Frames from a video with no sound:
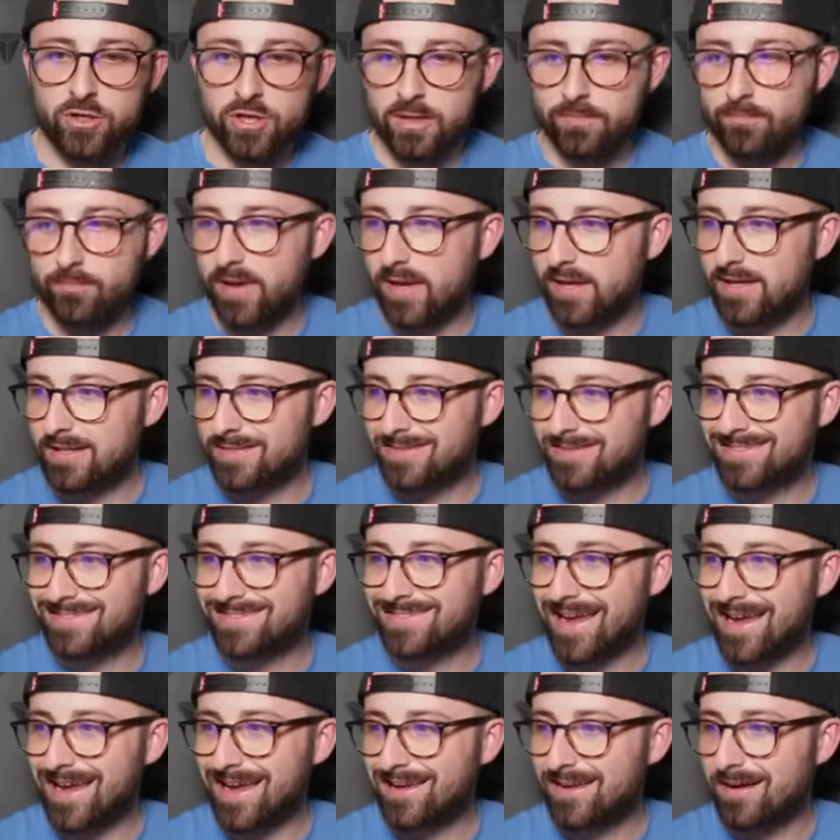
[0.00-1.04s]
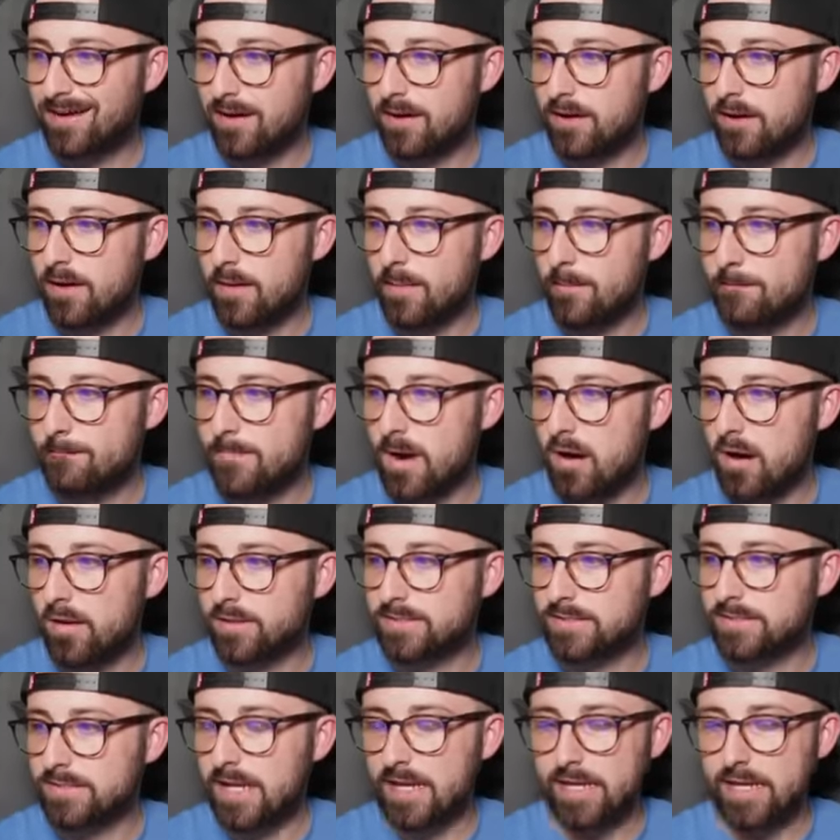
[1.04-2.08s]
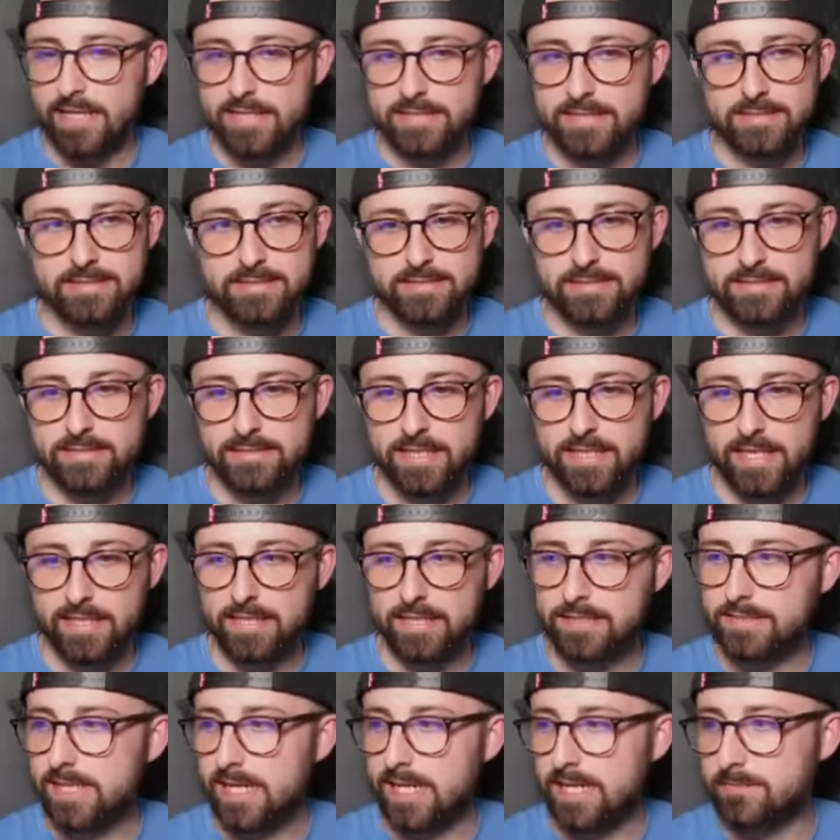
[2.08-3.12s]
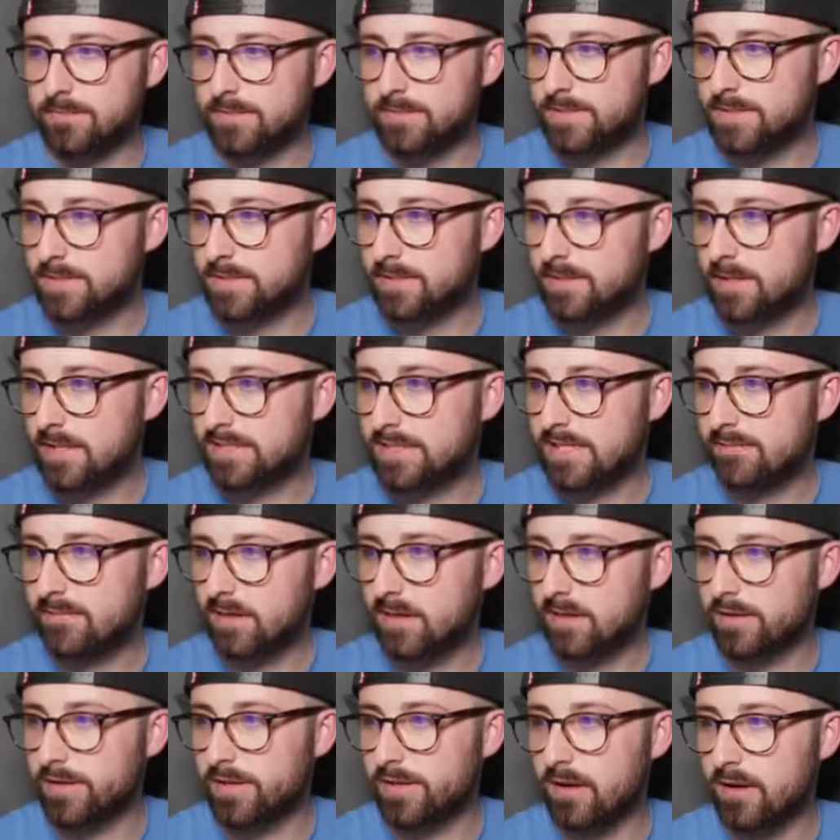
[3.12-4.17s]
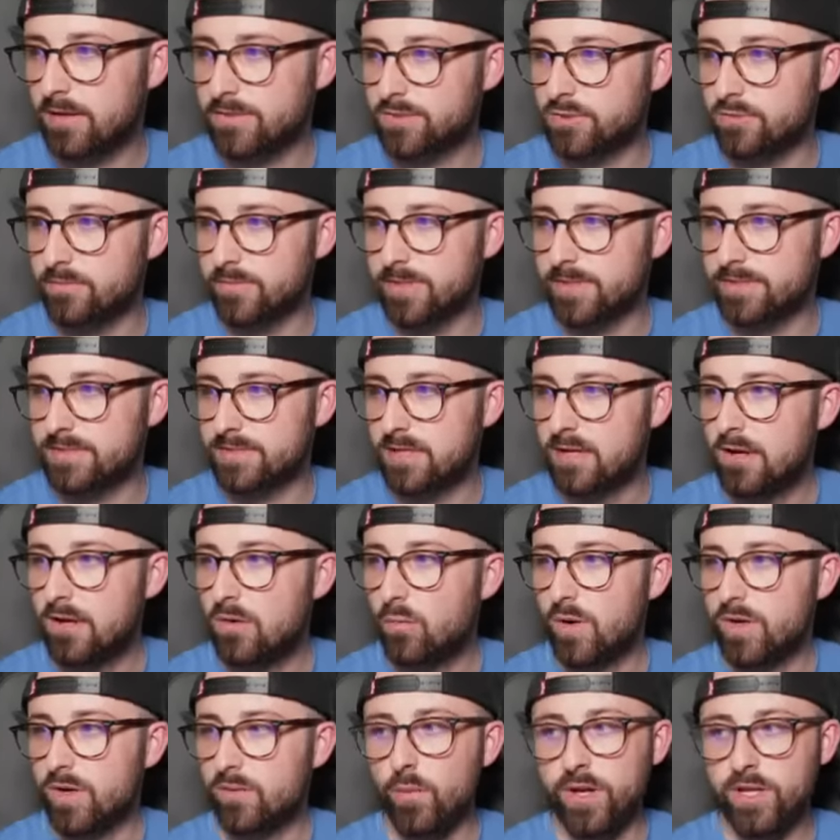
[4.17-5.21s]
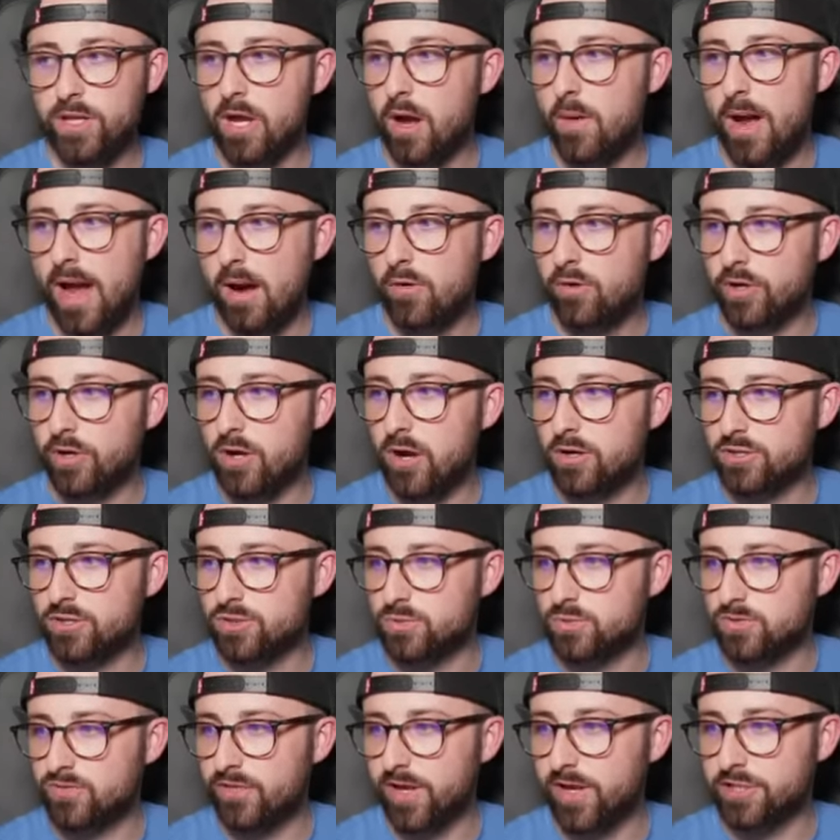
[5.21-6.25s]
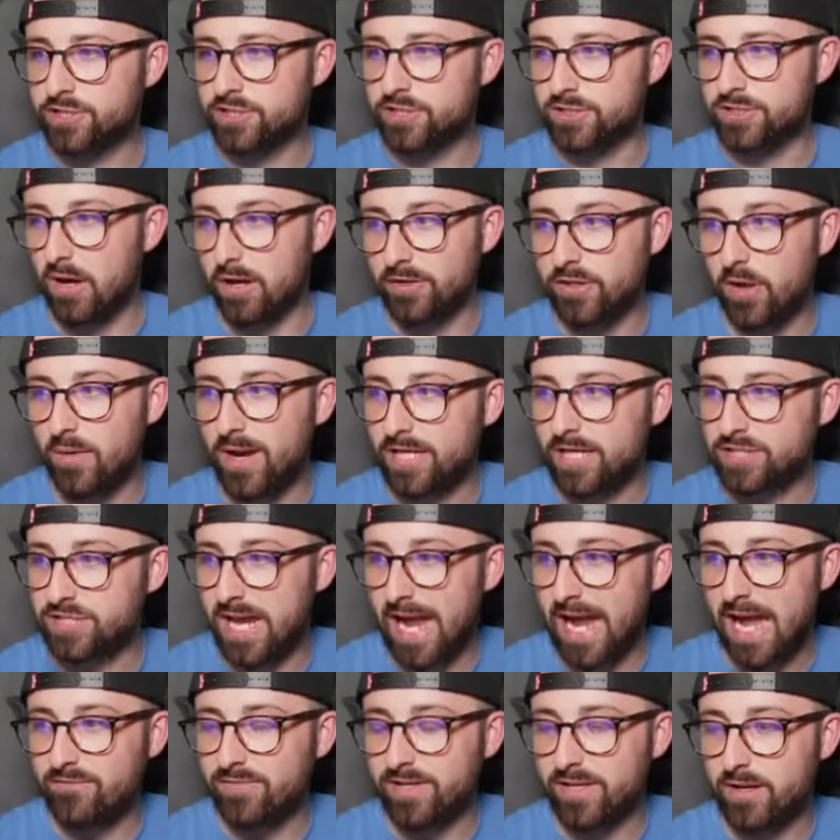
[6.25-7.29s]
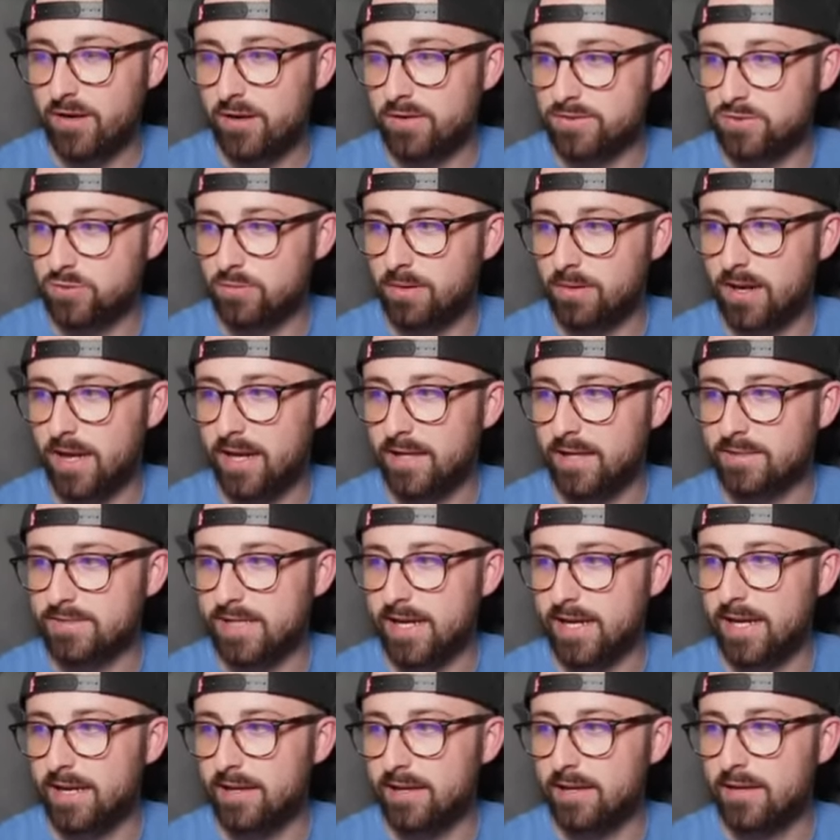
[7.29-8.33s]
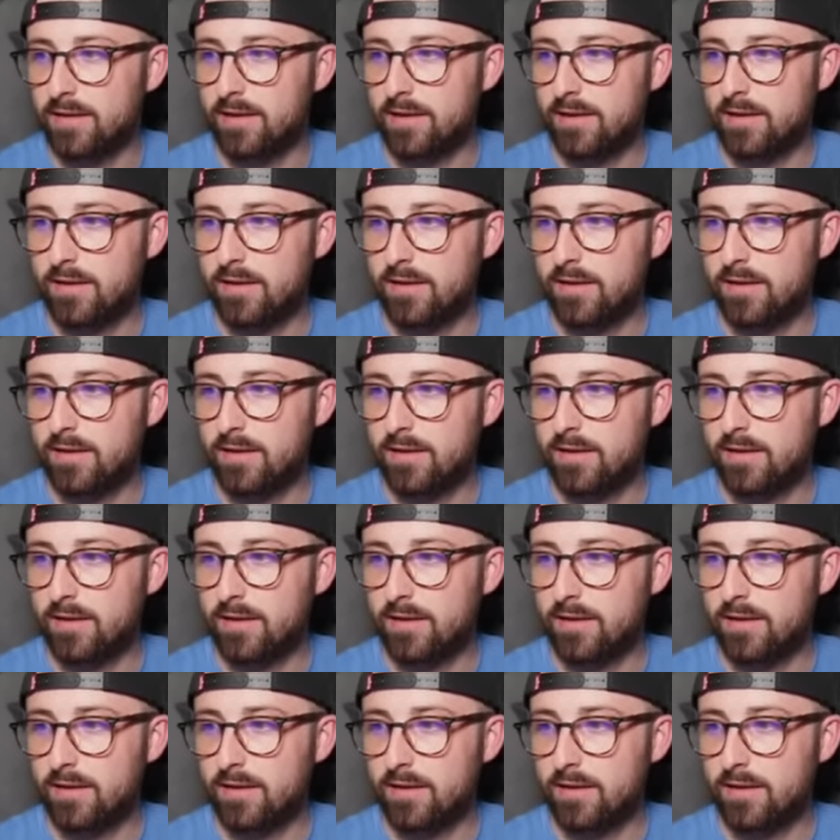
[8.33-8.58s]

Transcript: you going to pick Saka, Martinelli in your teams? Let's have a look at the Arsenal mids. We know how good Arsenal's fixtures are. I don't actually have any Arsenal players yet.